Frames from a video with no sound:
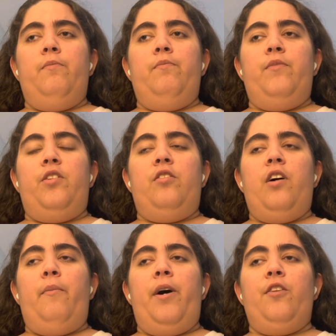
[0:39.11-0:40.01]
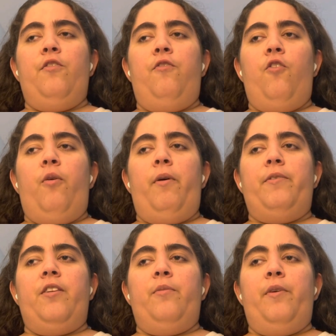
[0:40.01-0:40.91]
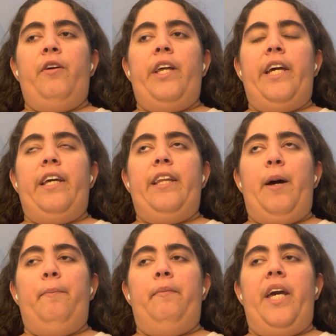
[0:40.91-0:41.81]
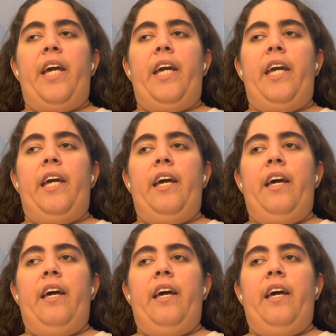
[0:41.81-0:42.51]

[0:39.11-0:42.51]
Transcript: some other form of disability that may